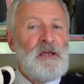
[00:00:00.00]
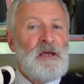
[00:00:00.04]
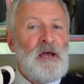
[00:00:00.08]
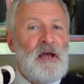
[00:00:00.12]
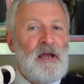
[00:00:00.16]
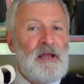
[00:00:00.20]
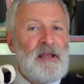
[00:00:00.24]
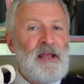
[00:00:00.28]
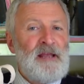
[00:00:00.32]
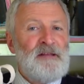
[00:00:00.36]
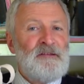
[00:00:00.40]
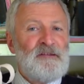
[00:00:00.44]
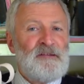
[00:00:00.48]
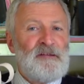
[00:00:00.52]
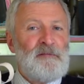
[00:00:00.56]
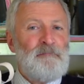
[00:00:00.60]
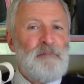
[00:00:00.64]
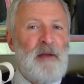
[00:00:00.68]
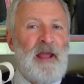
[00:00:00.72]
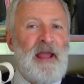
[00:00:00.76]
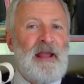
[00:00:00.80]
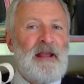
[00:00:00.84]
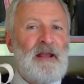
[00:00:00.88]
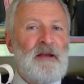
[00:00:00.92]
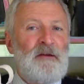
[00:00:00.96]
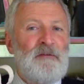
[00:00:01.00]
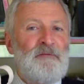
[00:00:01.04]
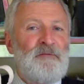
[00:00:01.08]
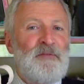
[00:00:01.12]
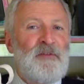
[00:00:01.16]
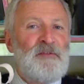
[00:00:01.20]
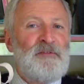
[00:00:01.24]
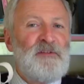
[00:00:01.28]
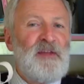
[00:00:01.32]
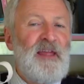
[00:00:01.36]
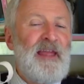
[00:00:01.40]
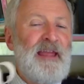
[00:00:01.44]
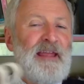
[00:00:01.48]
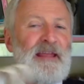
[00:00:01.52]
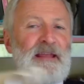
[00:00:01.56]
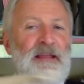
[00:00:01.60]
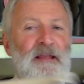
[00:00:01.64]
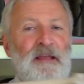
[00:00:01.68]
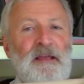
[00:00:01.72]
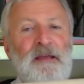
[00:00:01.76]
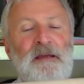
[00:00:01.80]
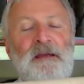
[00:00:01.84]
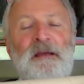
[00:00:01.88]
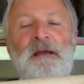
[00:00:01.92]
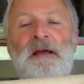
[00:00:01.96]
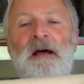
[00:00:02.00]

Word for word: against the back of the tank.